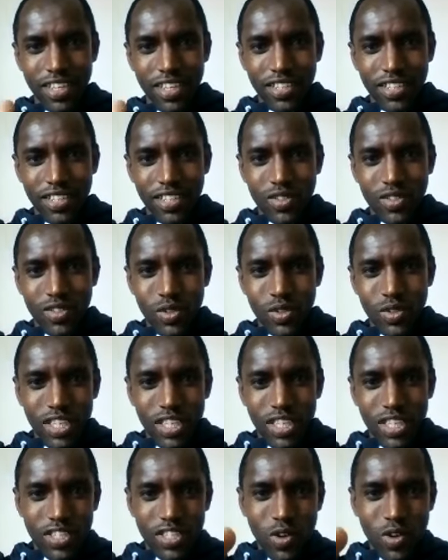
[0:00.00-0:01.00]
So
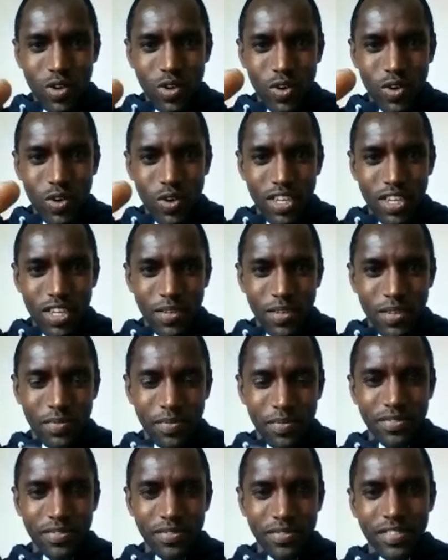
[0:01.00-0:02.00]
take it slowly.
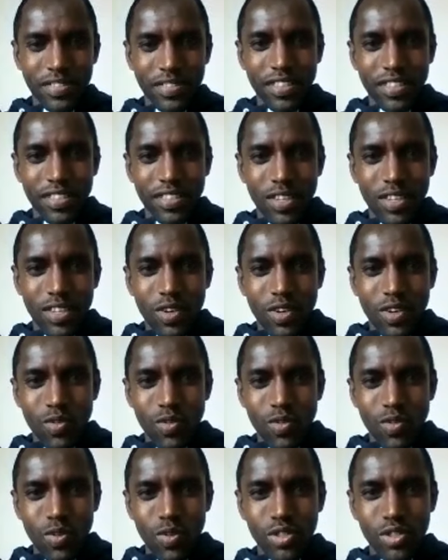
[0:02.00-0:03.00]

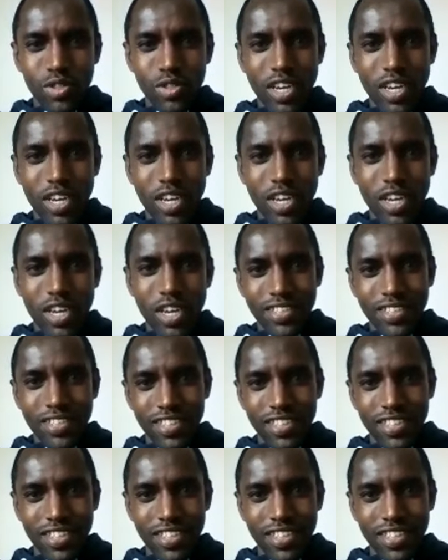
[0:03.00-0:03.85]
Wash your hand.